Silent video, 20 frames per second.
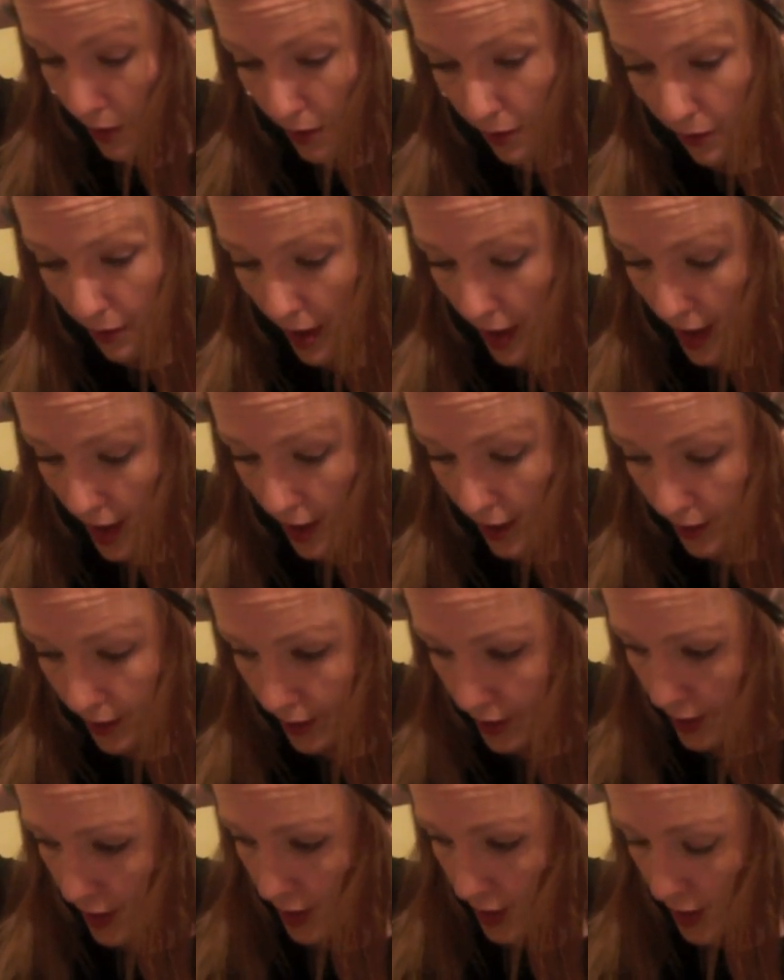it
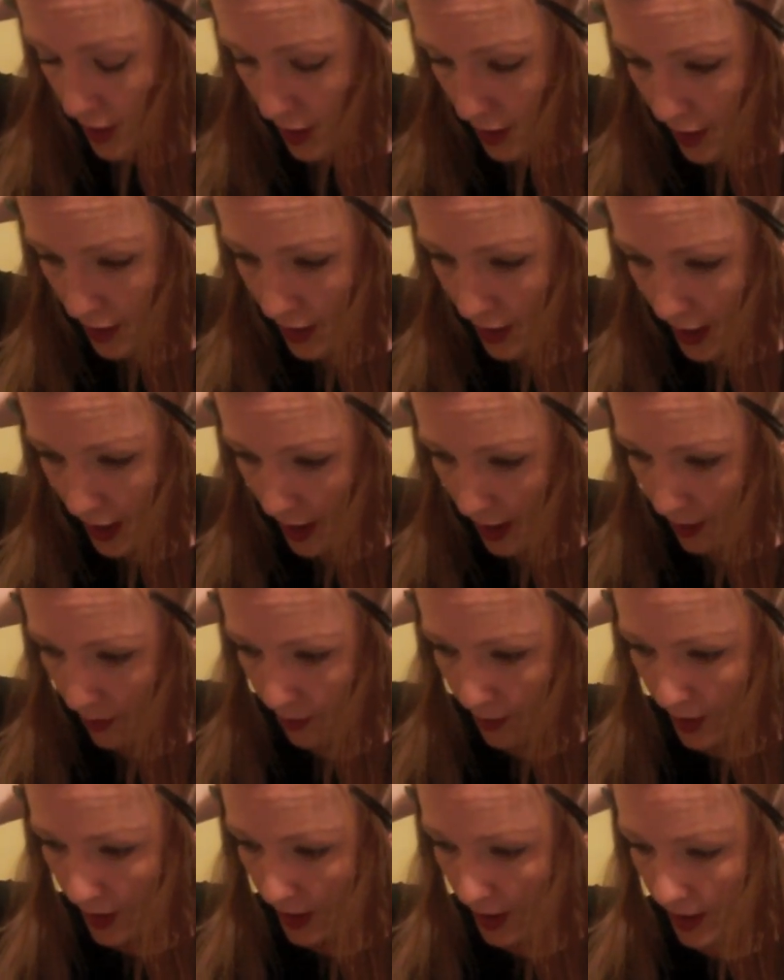around
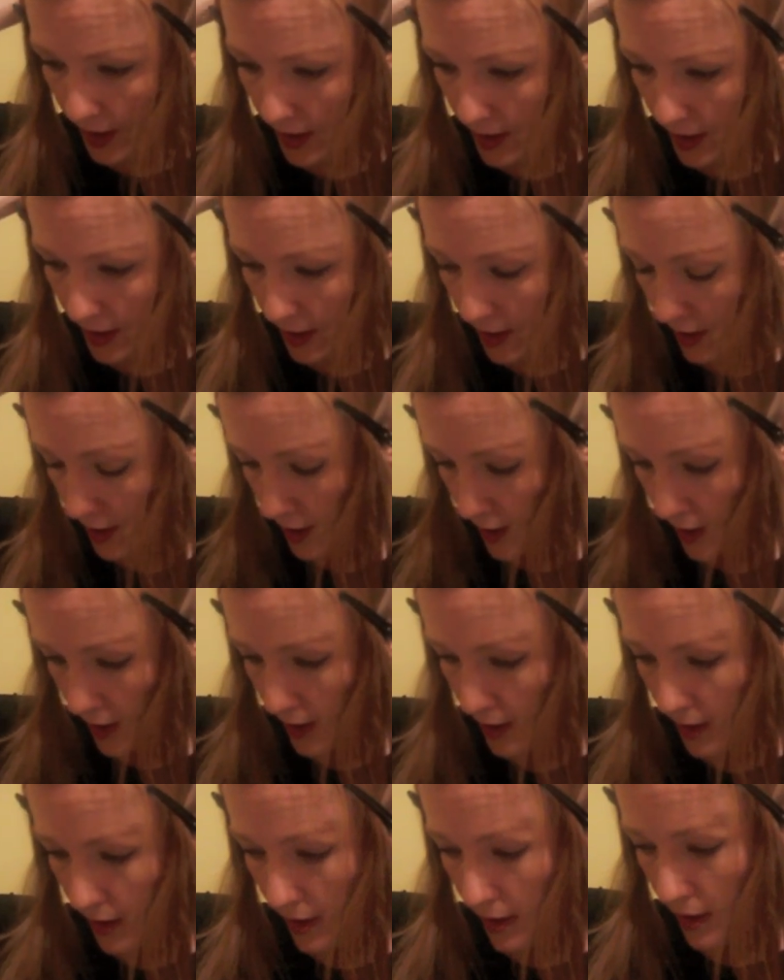and pin it
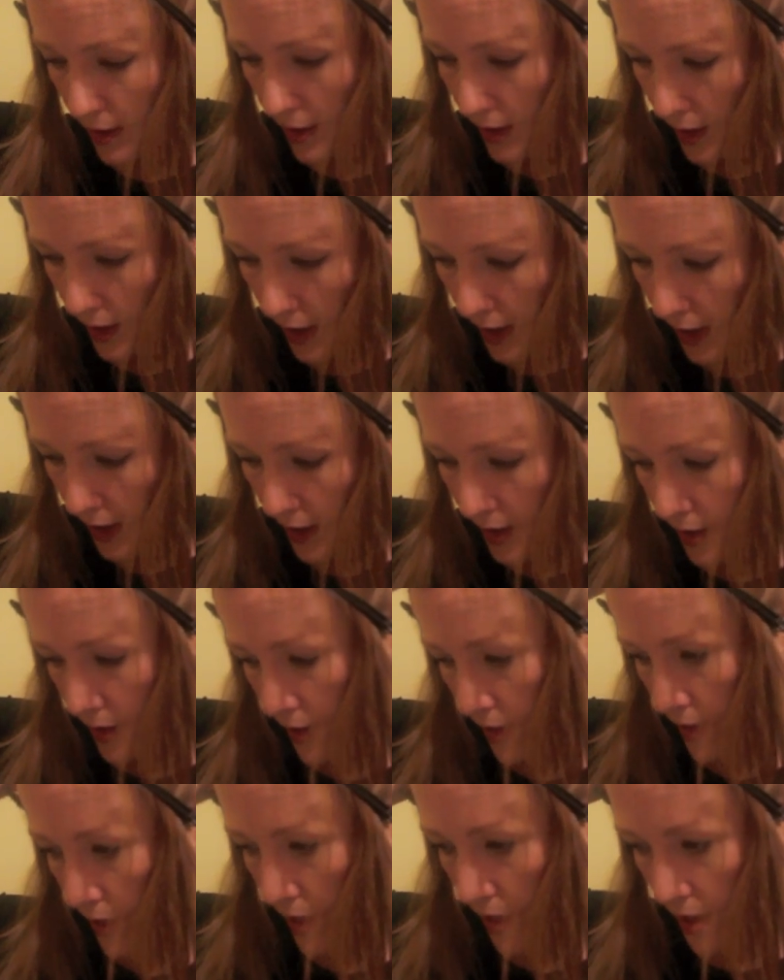
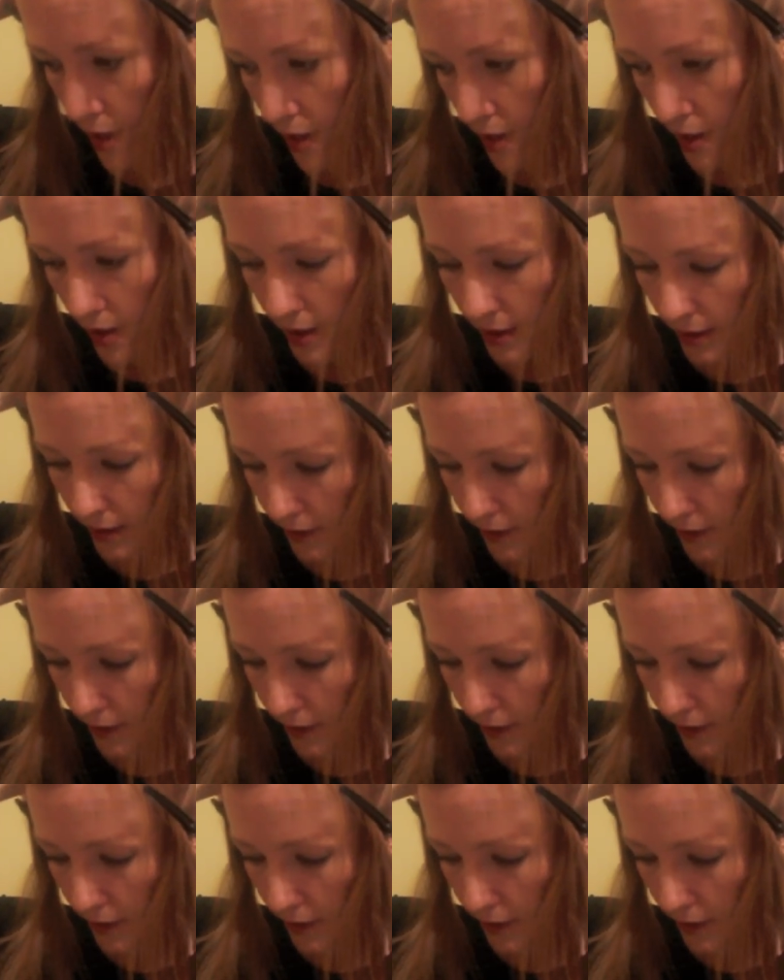underneath.